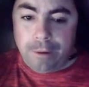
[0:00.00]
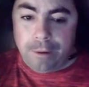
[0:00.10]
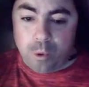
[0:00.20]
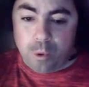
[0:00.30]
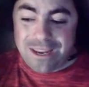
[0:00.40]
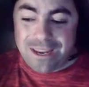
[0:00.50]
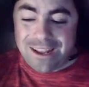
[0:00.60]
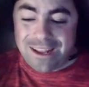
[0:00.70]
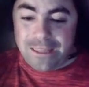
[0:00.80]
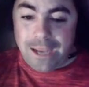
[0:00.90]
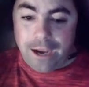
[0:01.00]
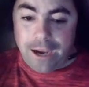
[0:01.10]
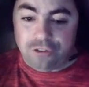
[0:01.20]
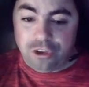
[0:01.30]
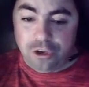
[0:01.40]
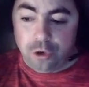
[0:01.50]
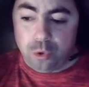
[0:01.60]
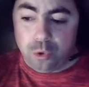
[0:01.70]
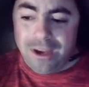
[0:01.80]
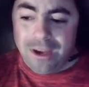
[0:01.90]
people in the I C
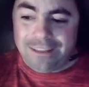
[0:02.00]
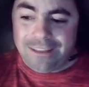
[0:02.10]
U, and